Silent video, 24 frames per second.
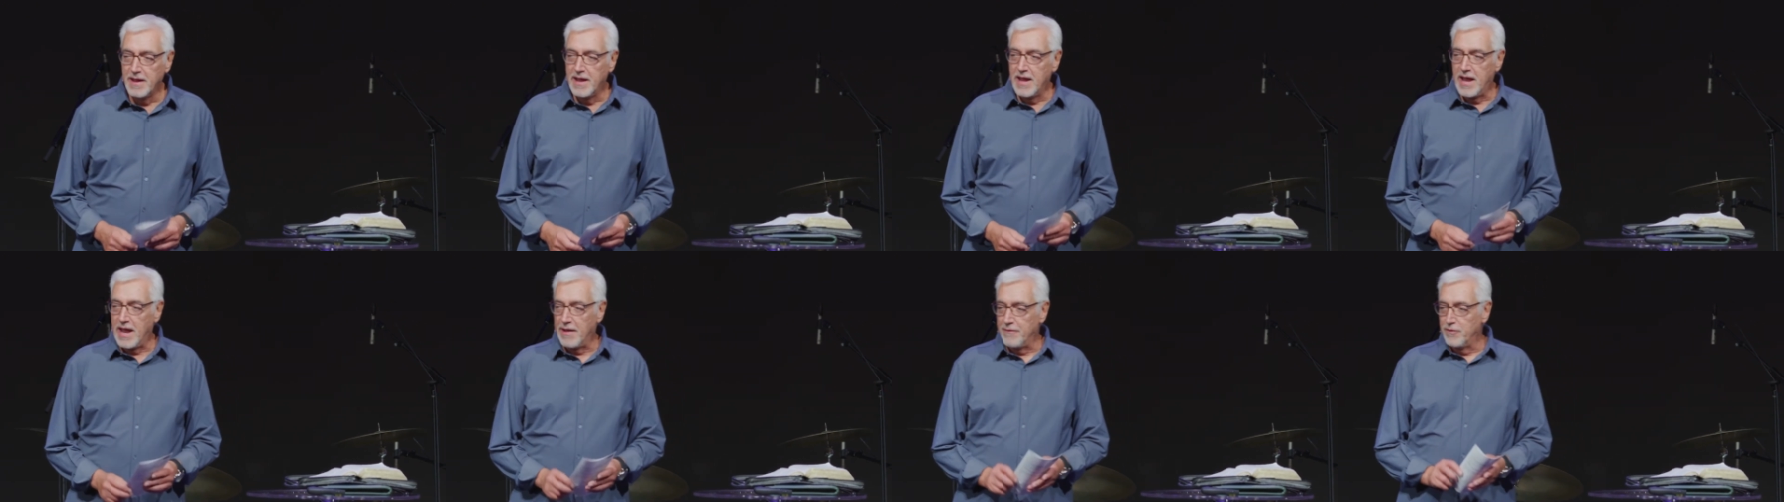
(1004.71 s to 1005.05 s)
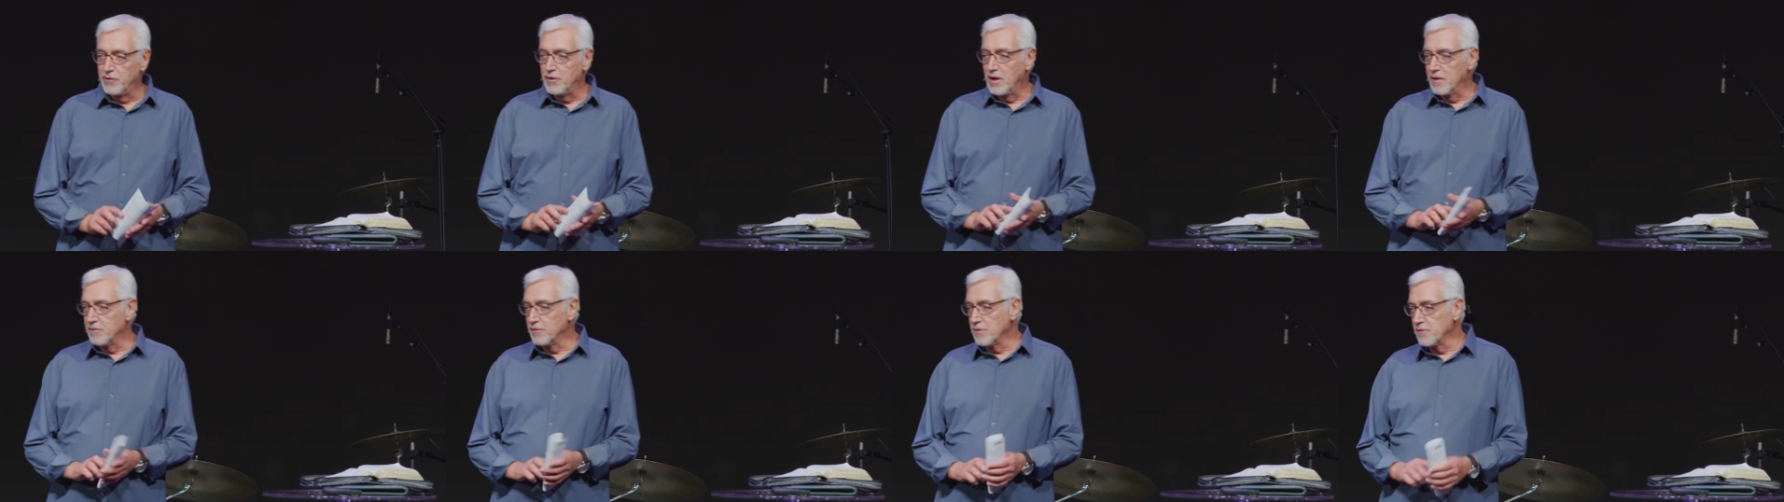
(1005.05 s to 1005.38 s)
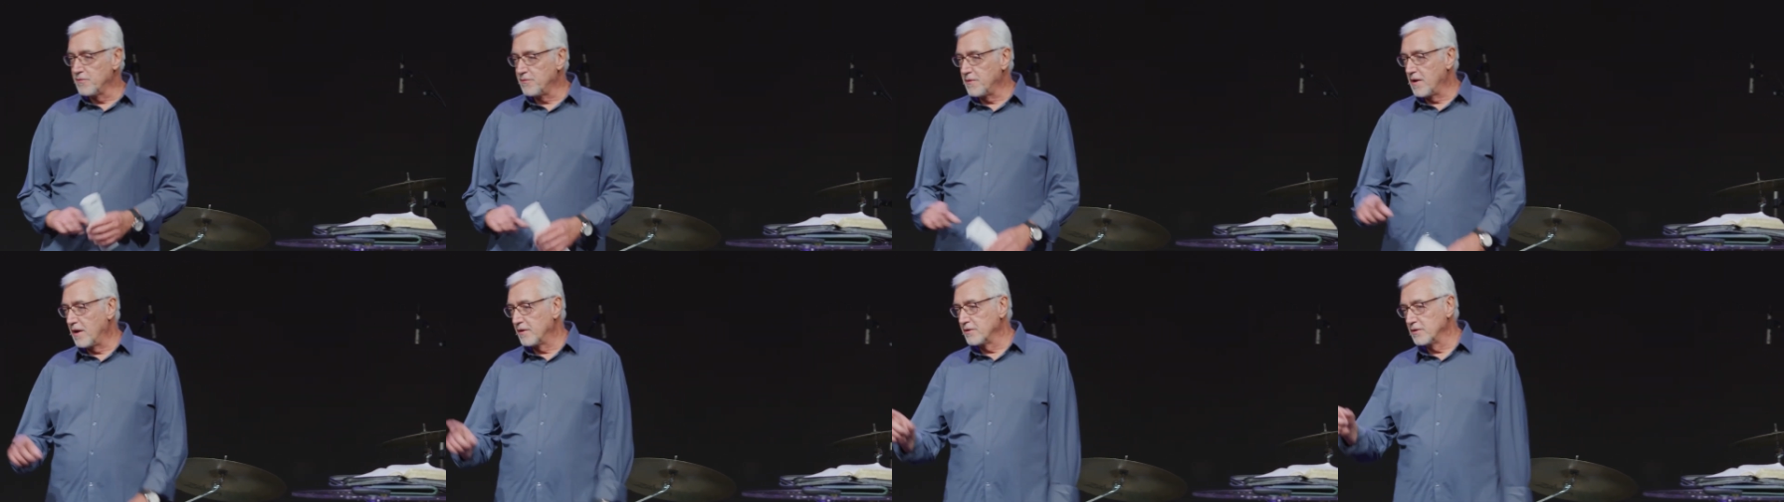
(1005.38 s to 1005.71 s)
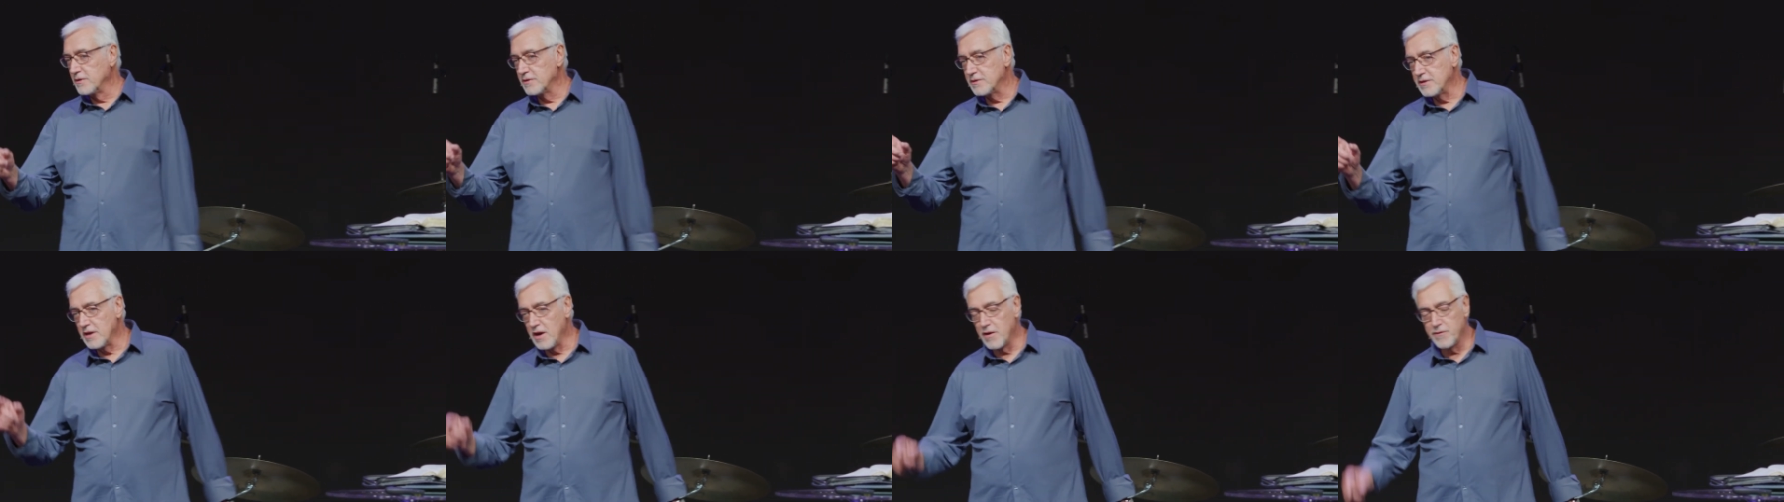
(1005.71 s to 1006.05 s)
Have you ever found
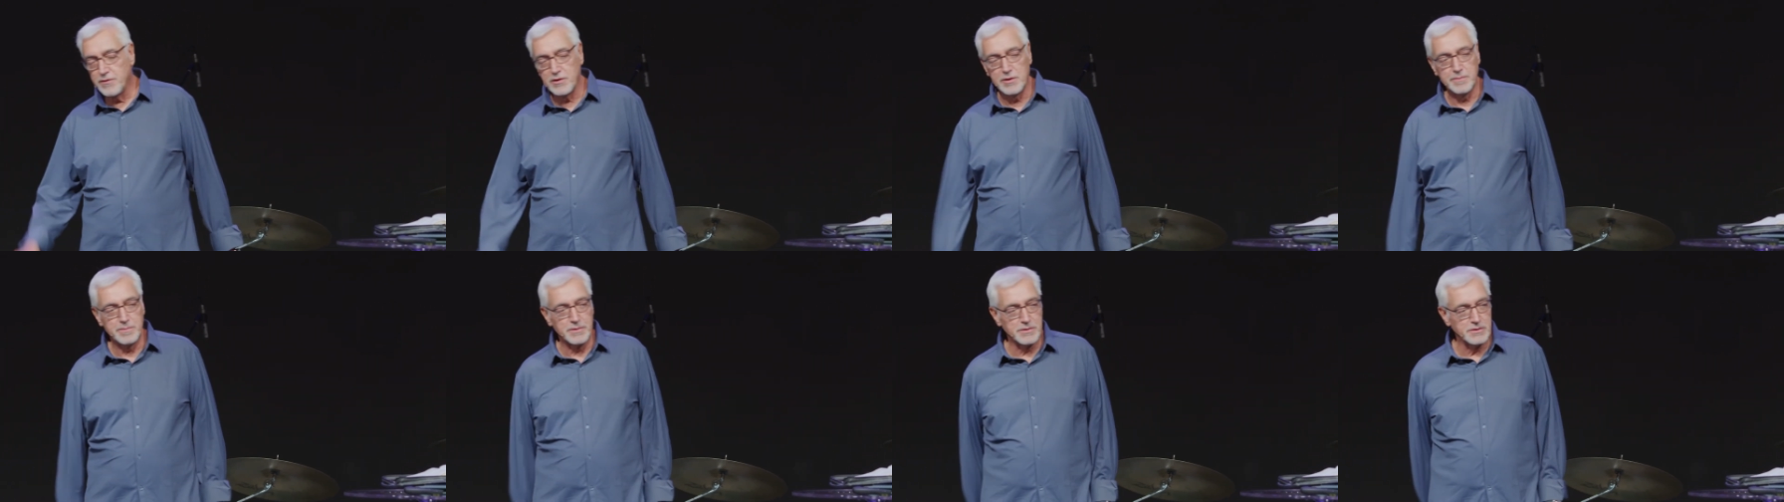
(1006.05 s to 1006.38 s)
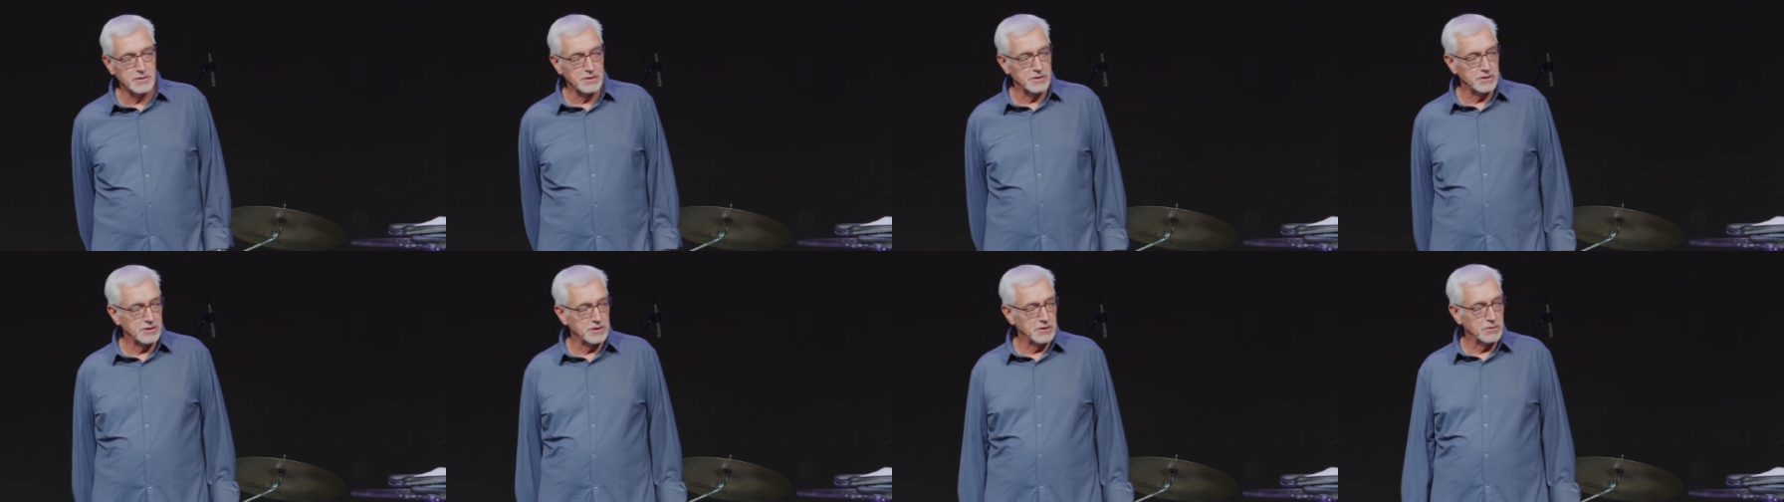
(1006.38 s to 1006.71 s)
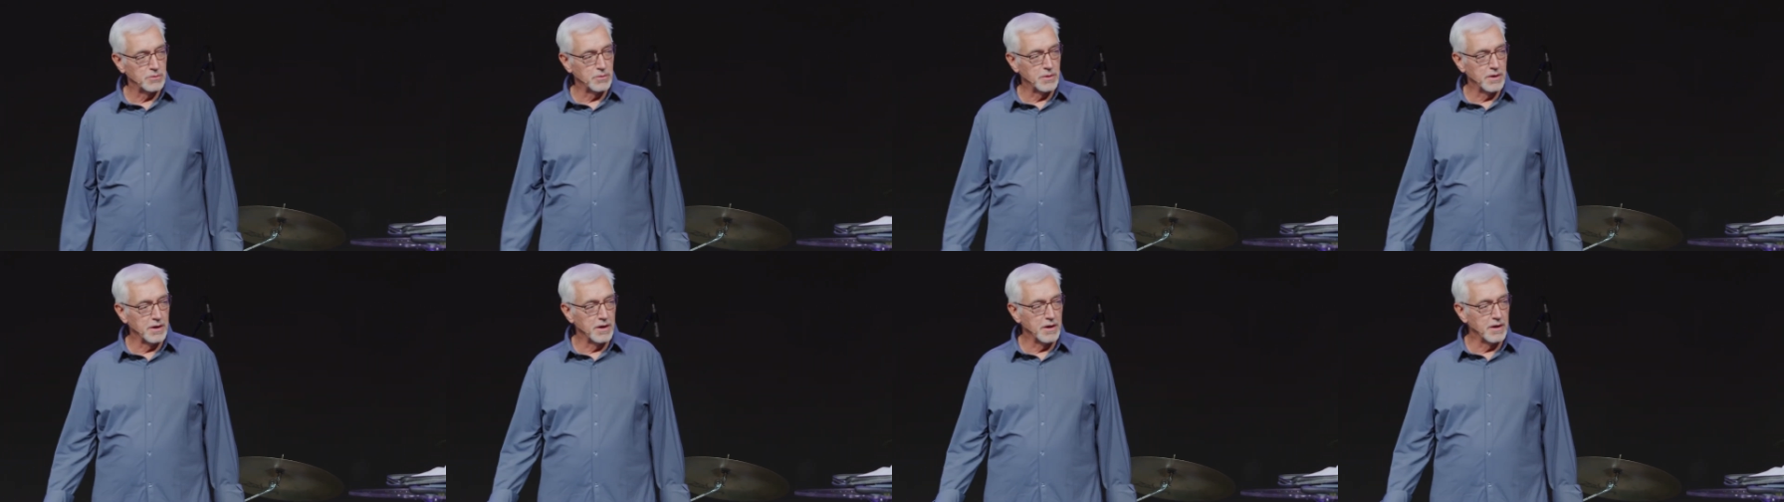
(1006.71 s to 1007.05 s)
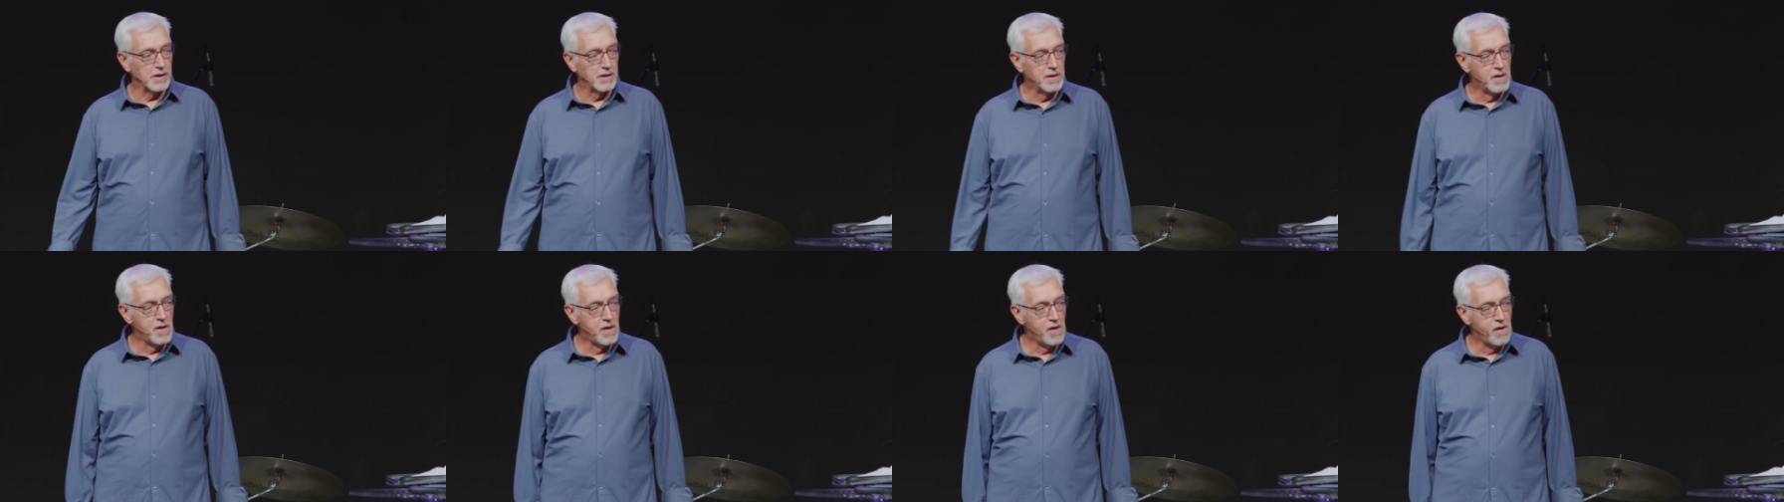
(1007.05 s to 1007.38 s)
yourself in a position
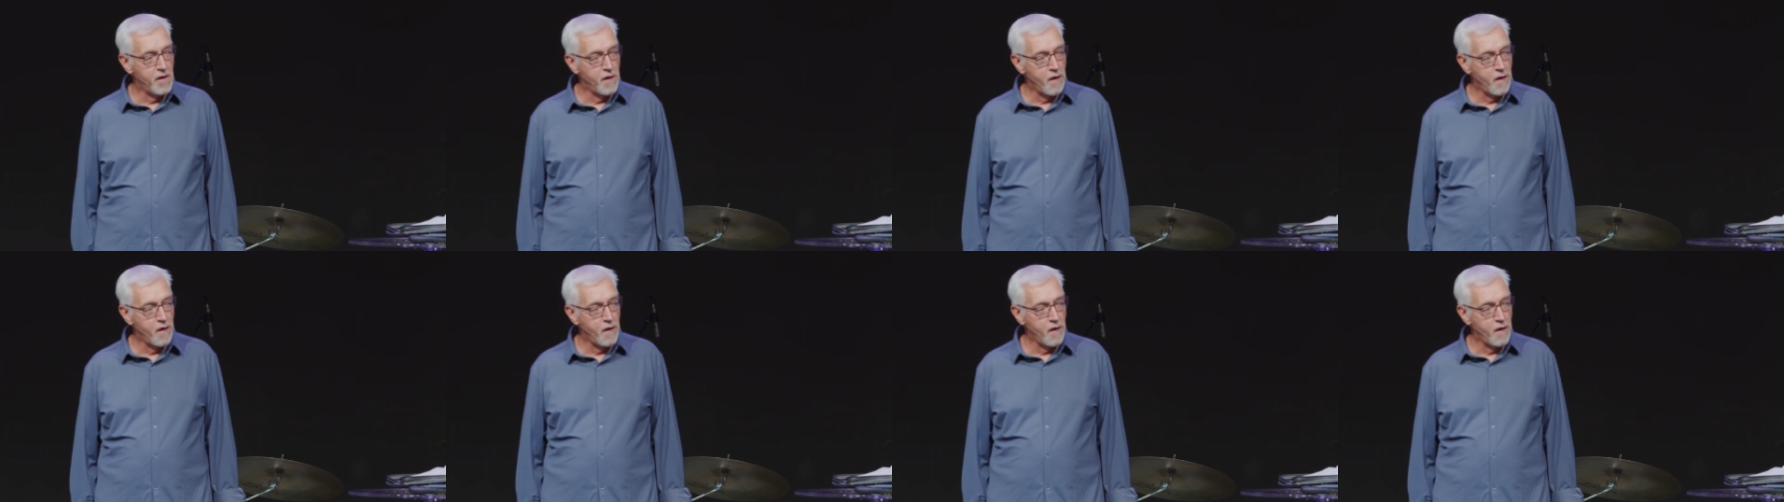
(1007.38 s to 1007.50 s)
where